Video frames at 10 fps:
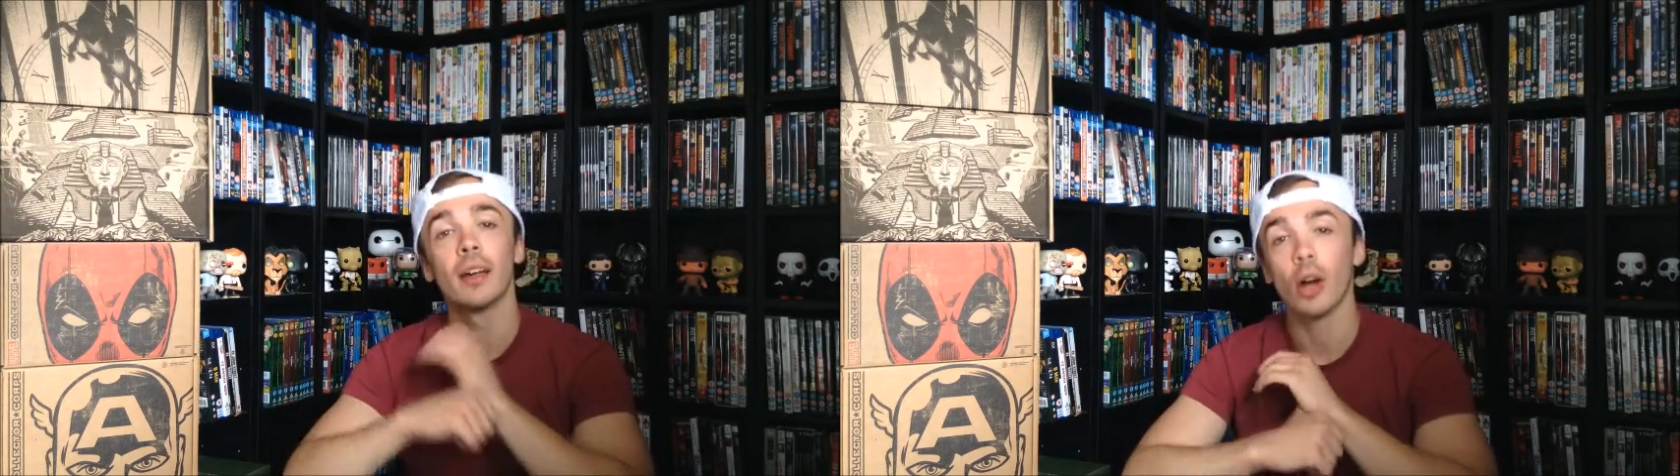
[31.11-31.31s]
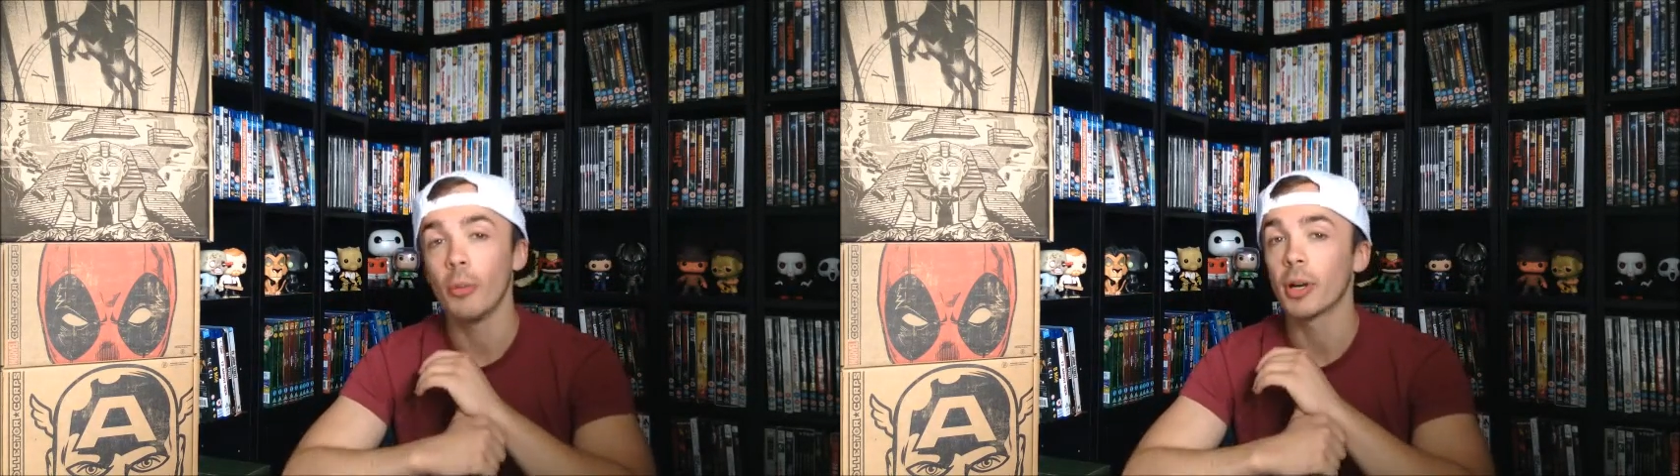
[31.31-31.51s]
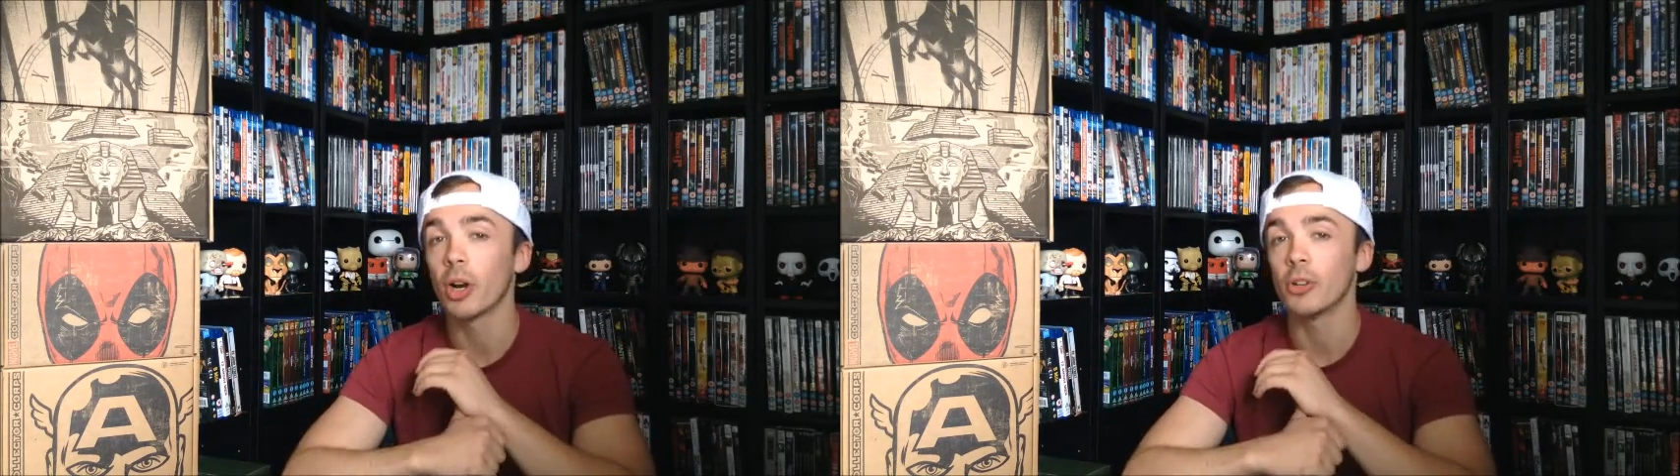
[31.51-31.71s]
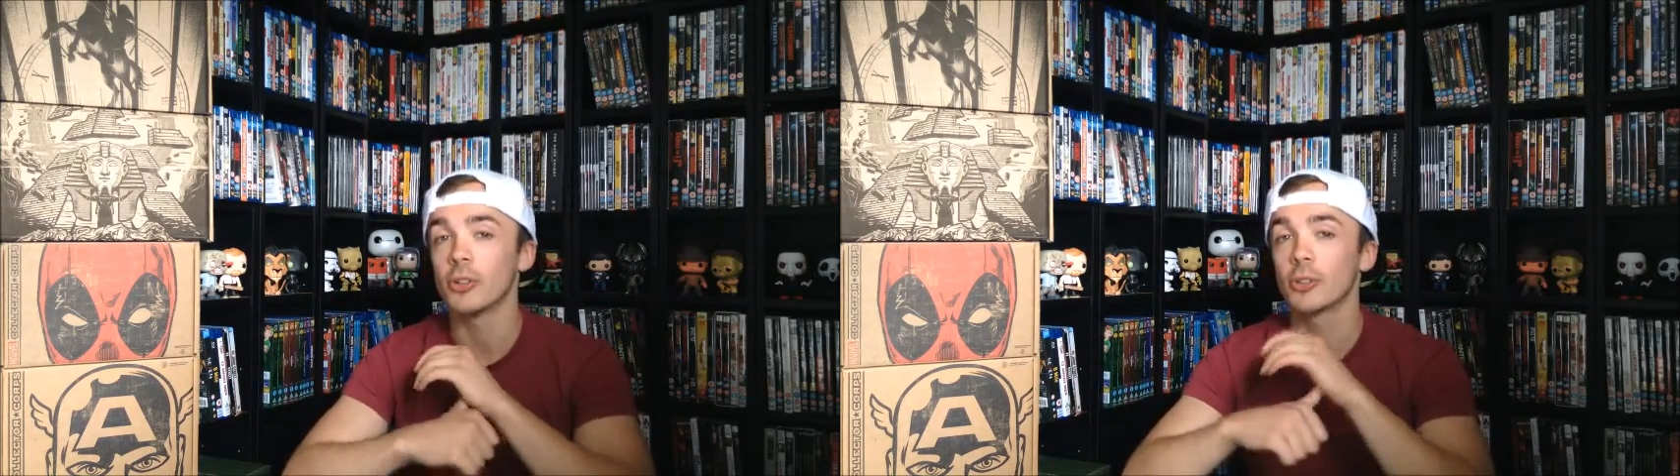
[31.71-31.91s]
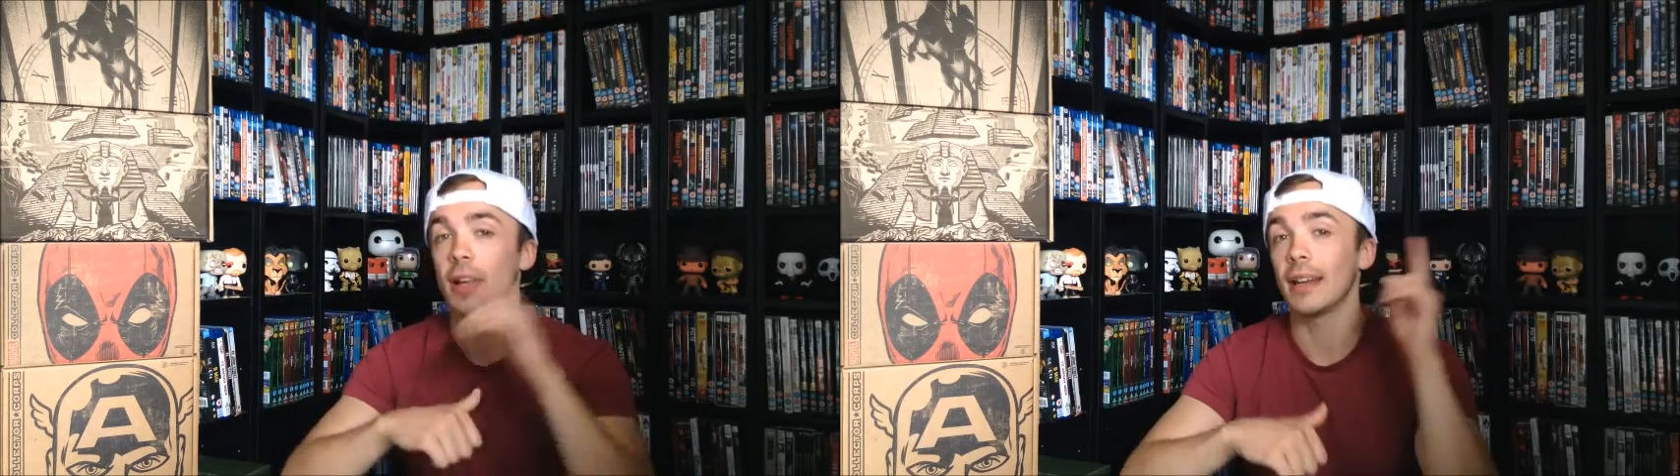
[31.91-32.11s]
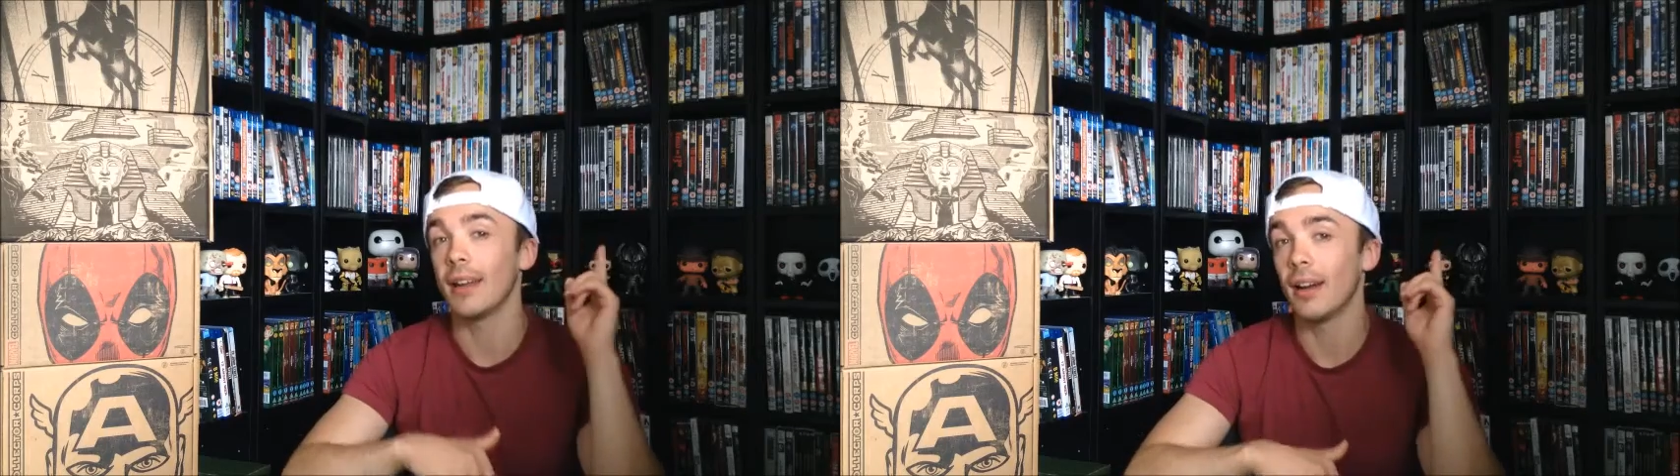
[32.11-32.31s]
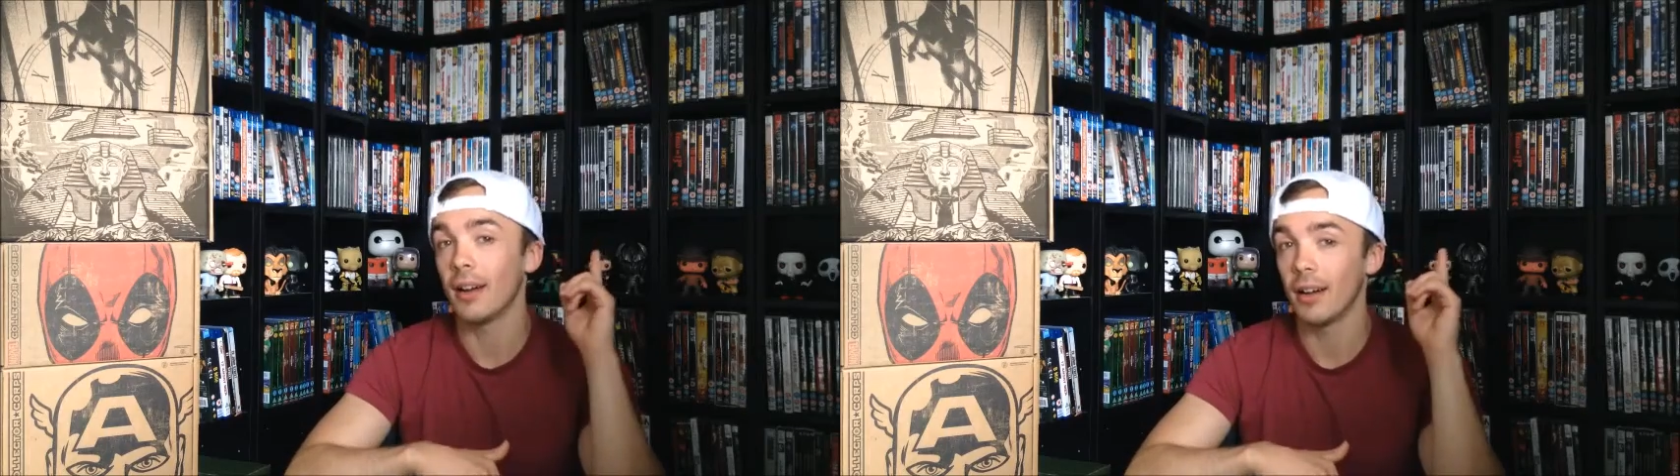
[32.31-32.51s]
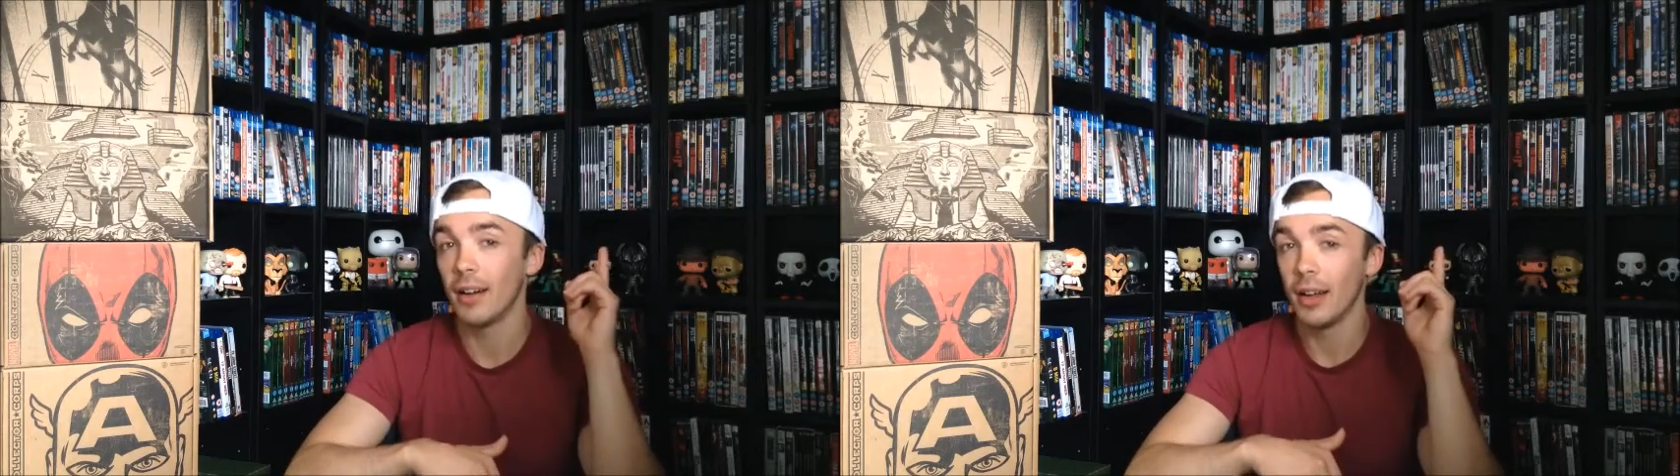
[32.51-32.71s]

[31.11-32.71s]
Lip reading: Comic-Con trailer.